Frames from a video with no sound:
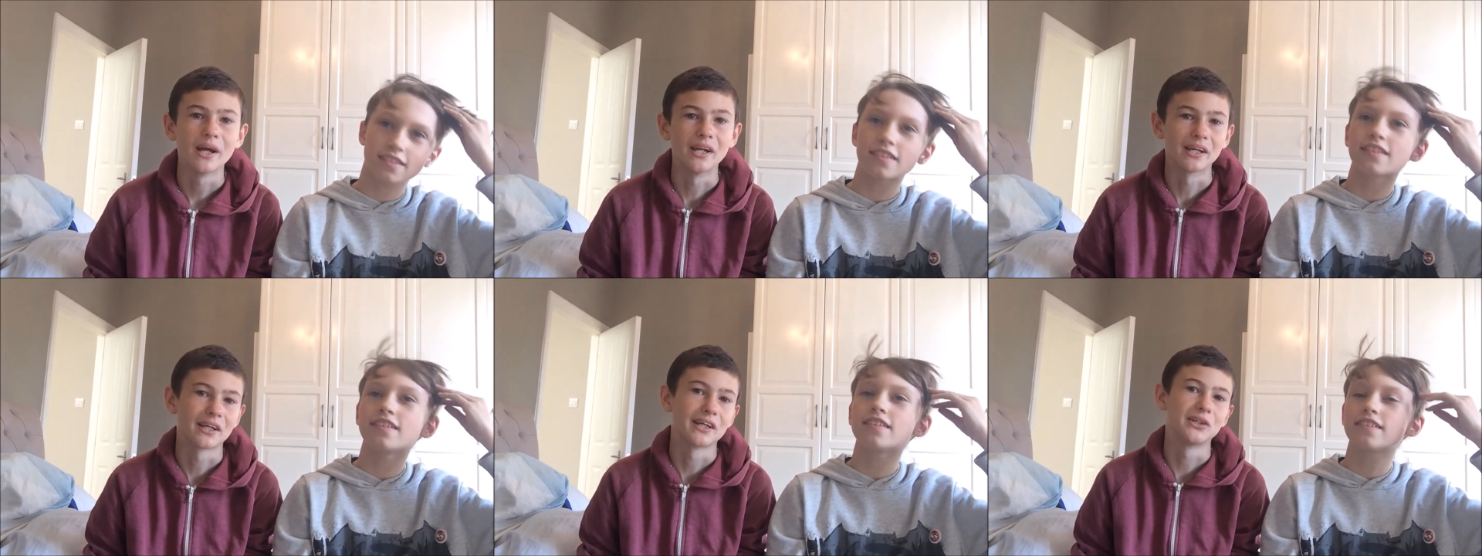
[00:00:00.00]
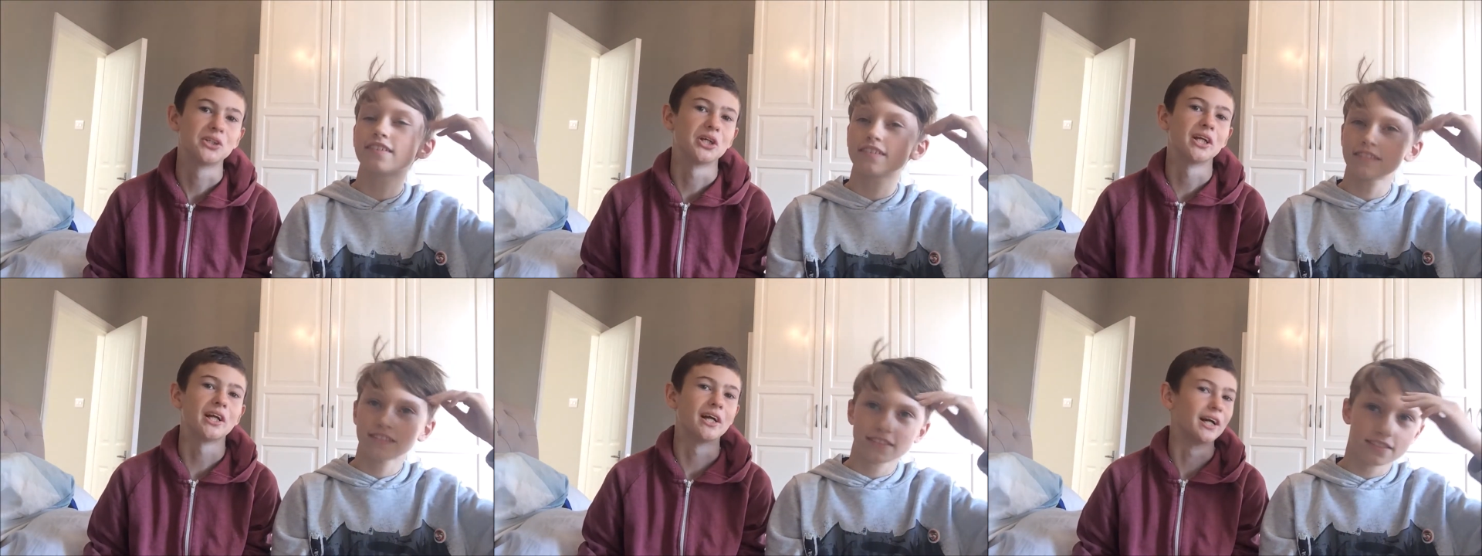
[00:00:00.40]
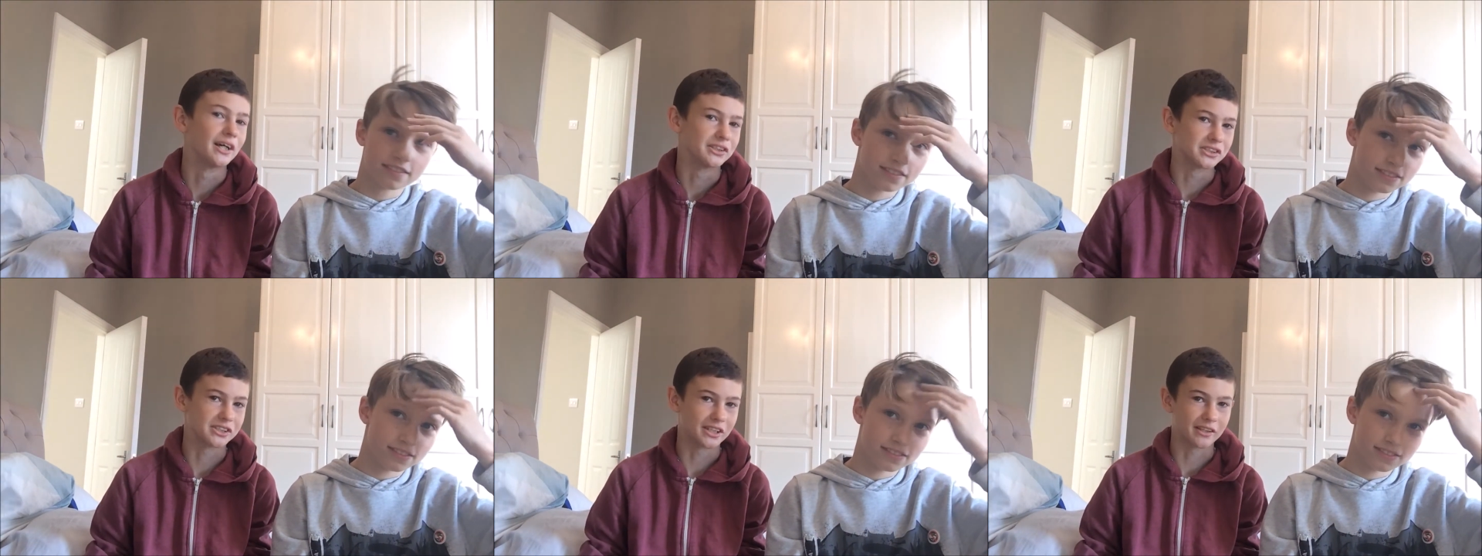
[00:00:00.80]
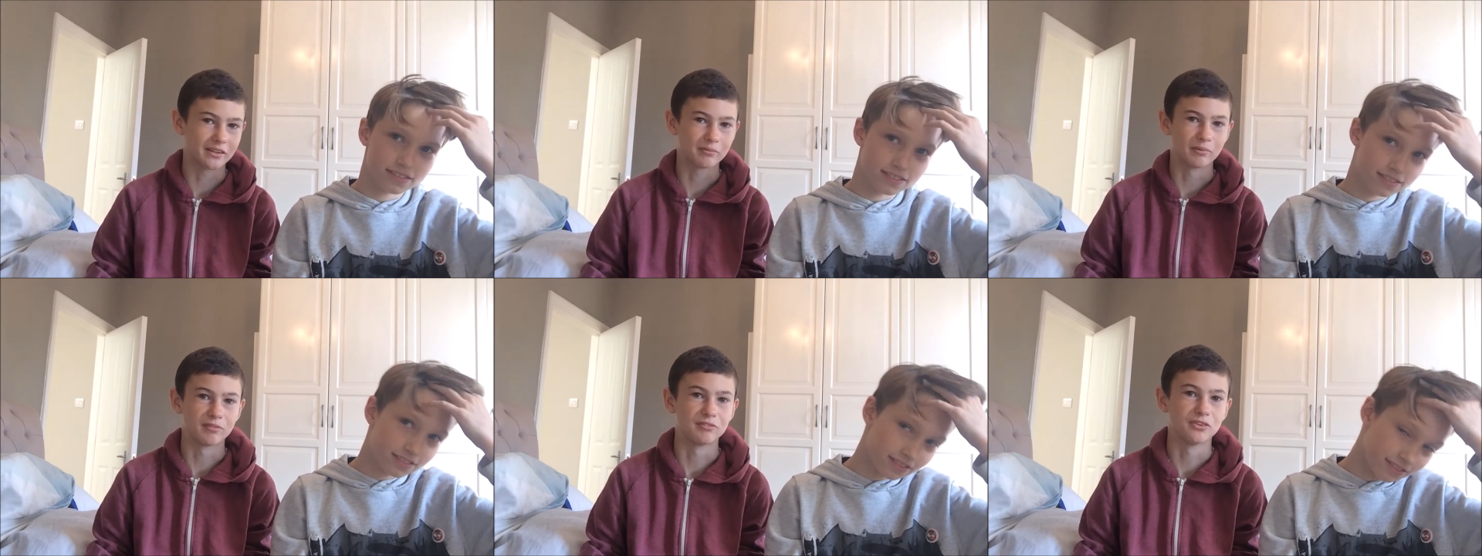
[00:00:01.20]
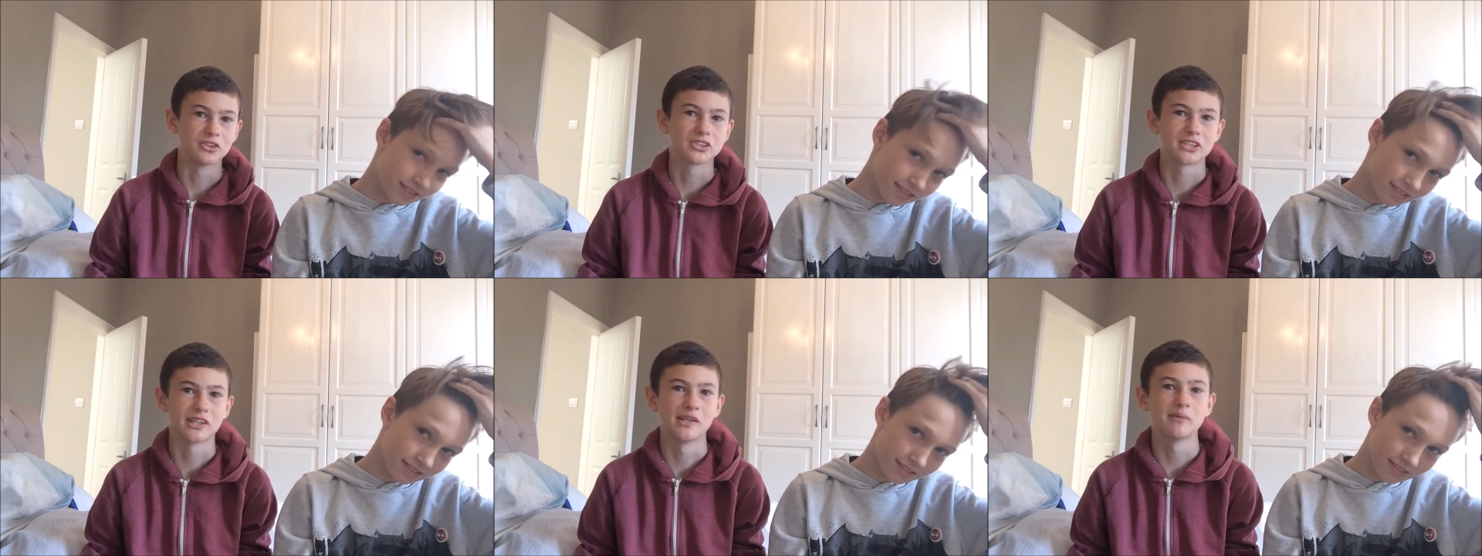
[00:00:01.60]
Speaker 1: in the kitchen and I just like my
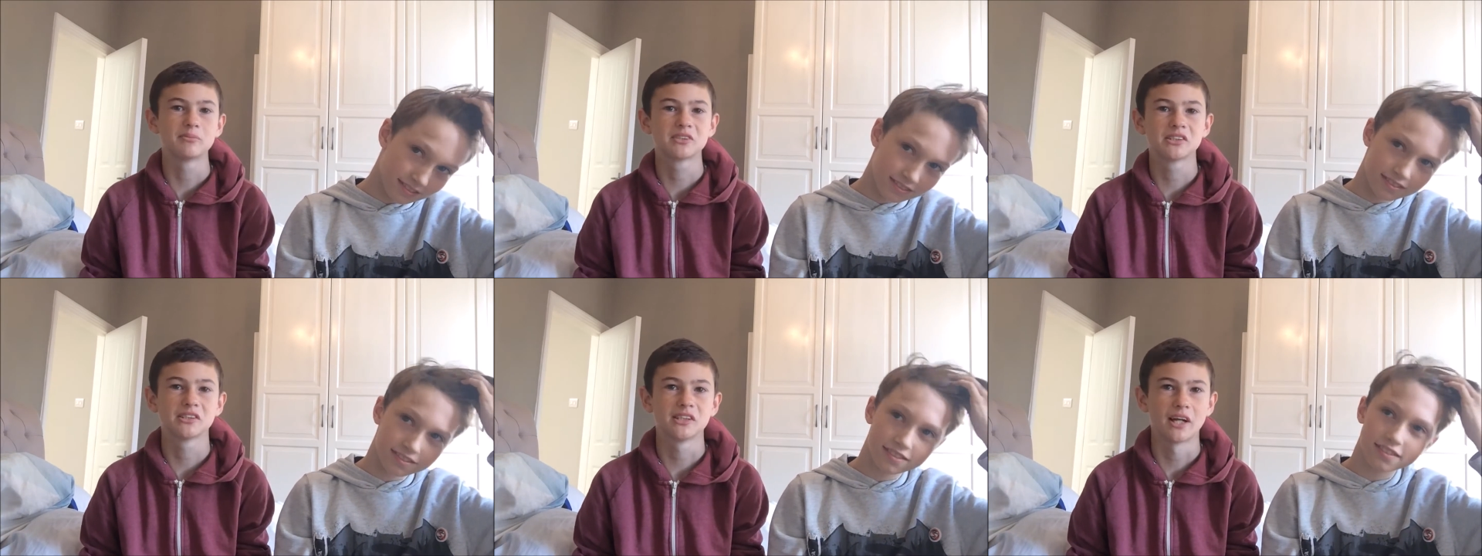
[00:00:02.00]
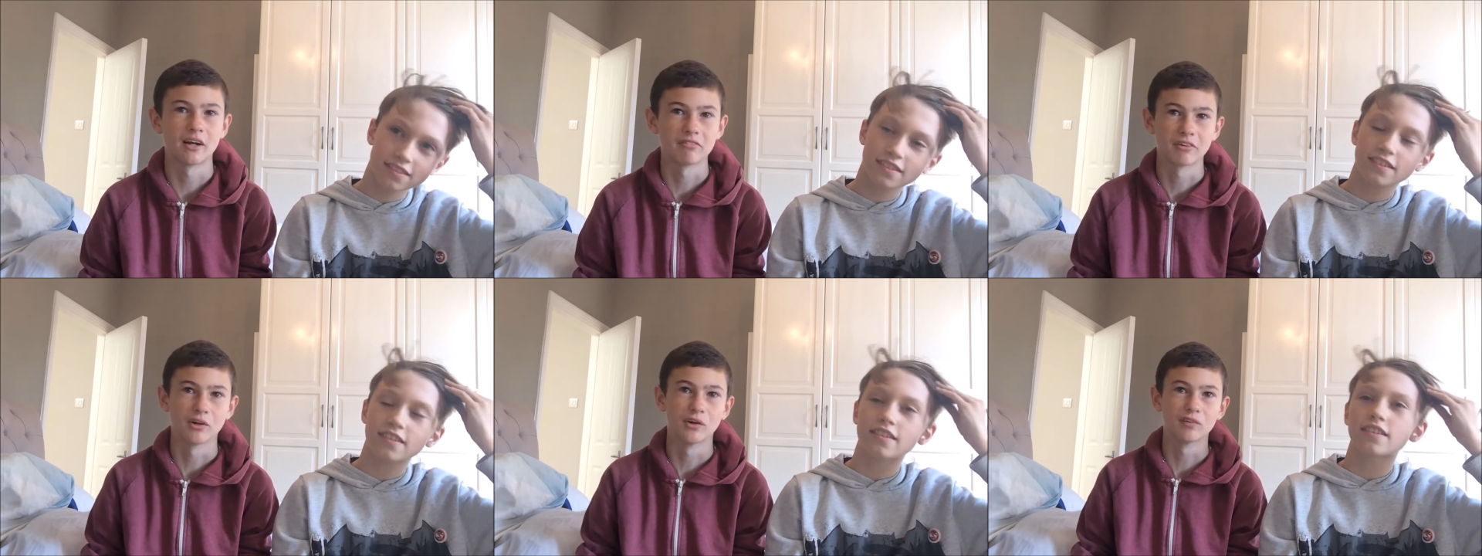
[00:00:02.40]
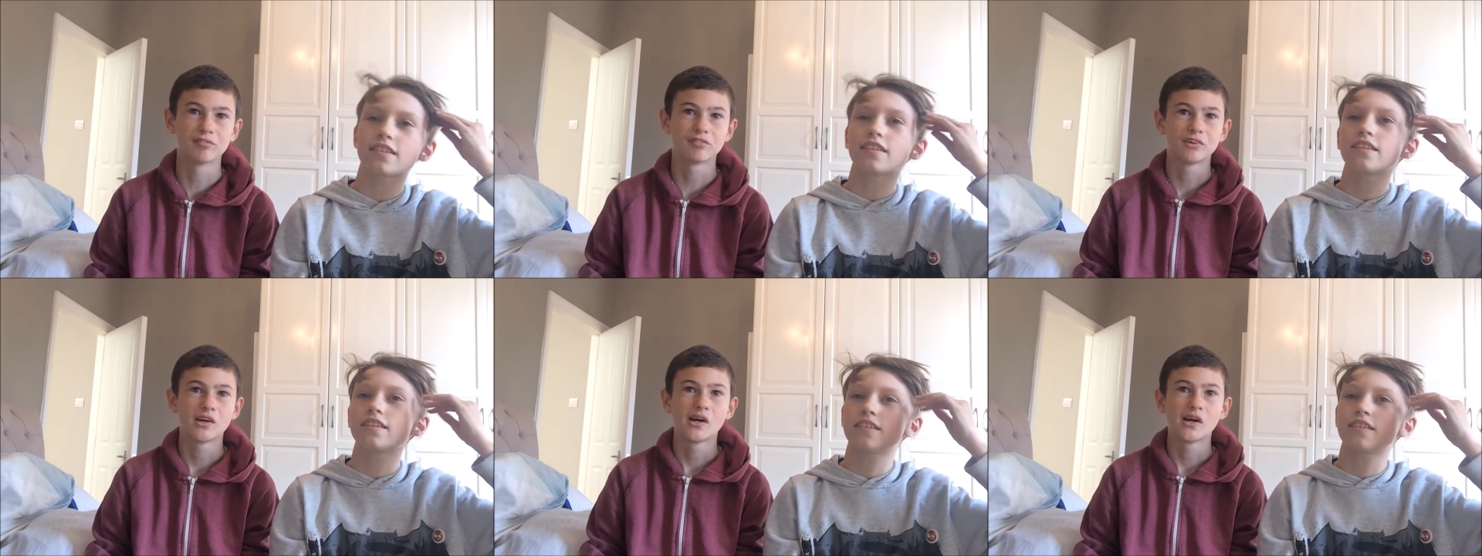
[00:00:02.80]
foot slipped and I fell off.